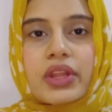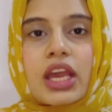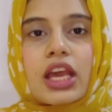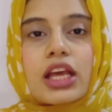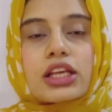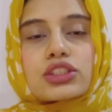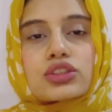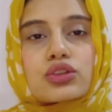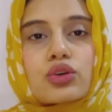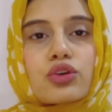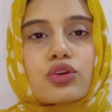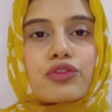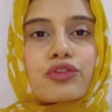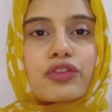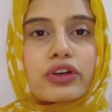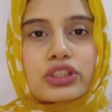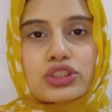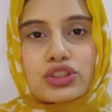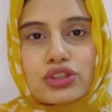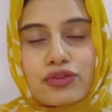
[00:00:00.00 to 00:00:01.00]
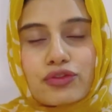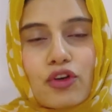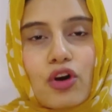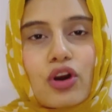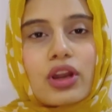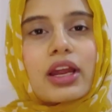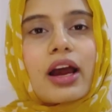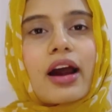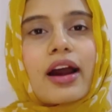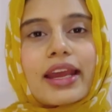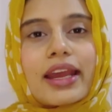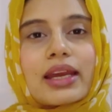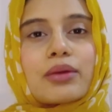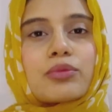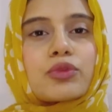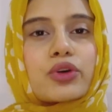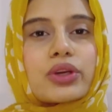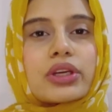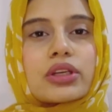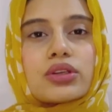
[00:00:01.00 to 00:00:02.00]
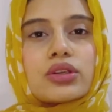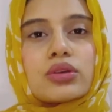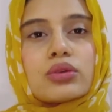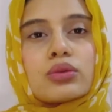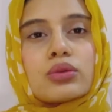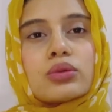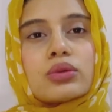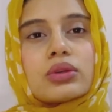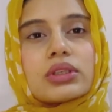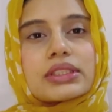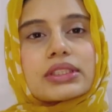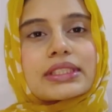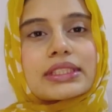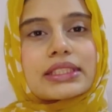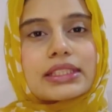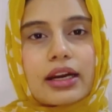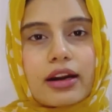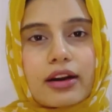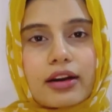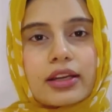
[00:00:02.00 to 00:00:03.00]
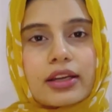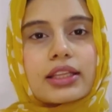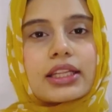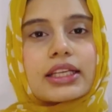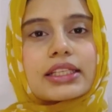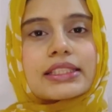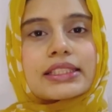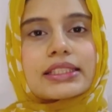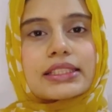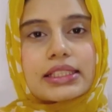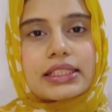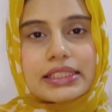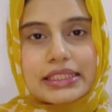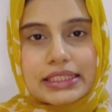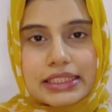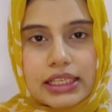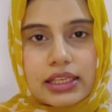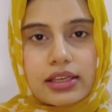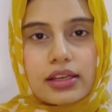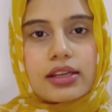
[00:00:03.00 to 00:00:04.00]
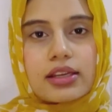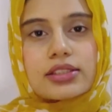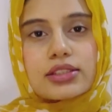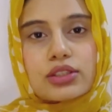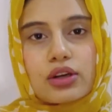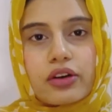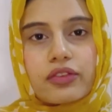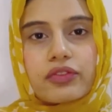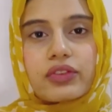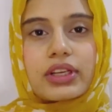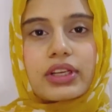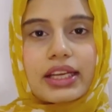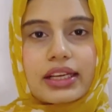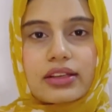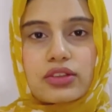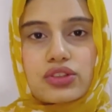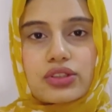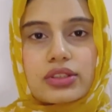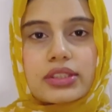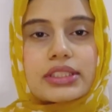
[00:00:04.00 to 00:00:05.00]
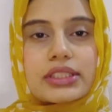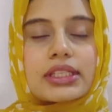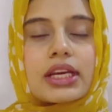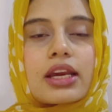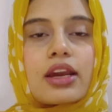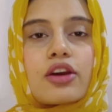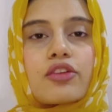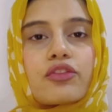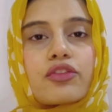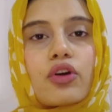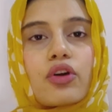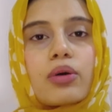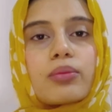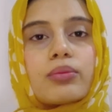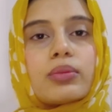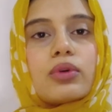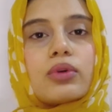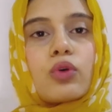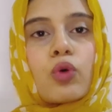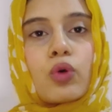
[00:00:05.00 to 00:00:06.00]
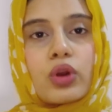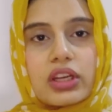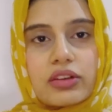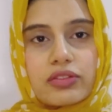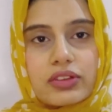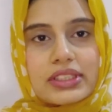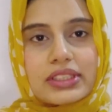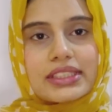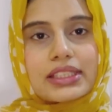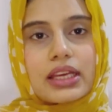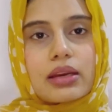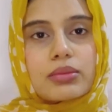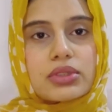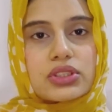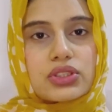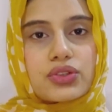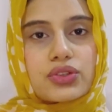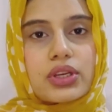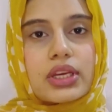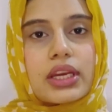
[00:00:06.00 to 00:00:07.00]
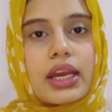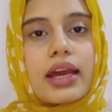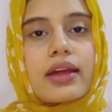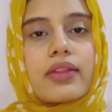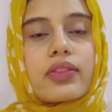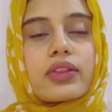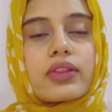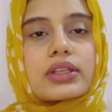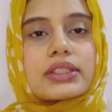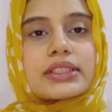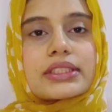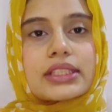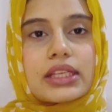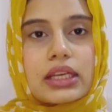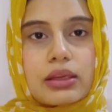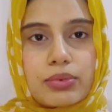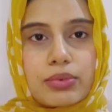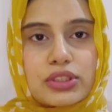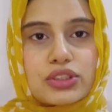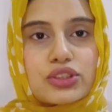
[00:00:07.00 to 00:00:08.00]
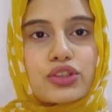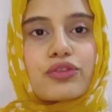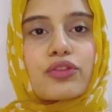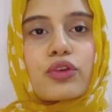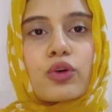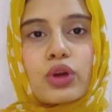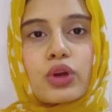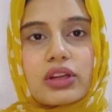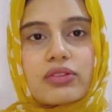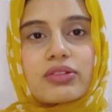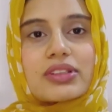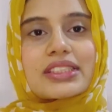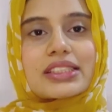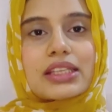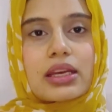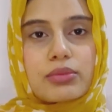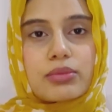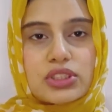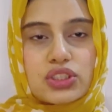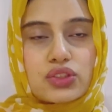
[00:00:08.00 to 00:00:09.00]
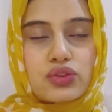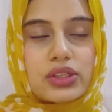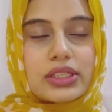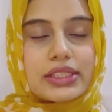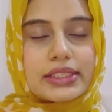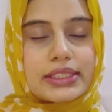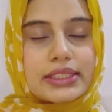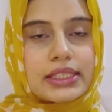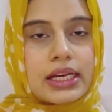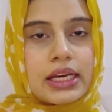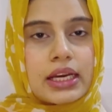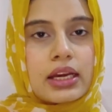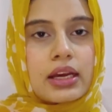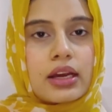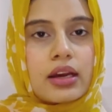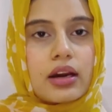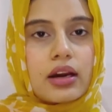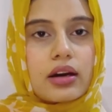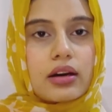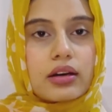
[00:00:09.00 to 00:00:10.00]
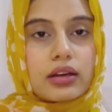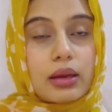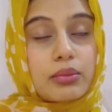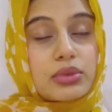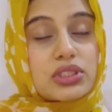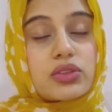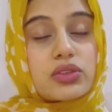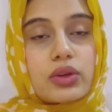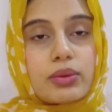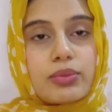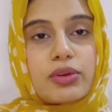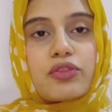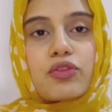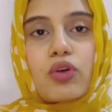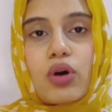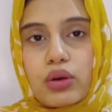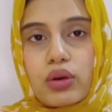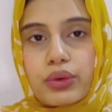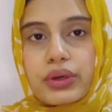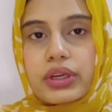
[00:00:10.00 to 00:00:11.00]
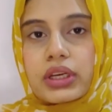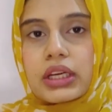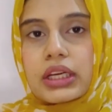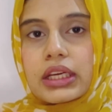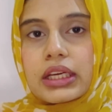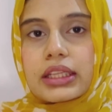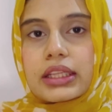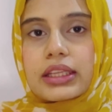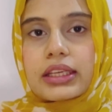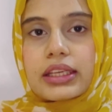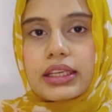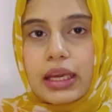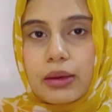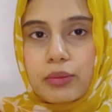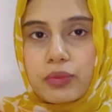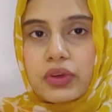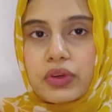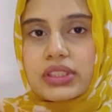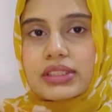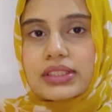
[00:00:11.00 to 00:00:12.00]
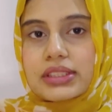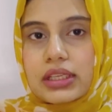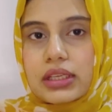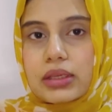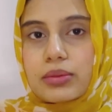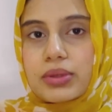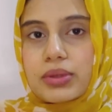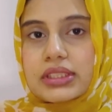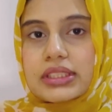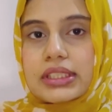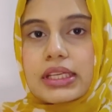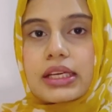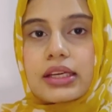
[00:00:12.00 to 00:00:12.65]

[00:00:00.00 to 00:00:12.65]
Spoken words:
So first of all, I am going to start this series of the lectures from O levels chemistry, and the syllabus of O levels chemistry will be followed. The Cambridge syllabus.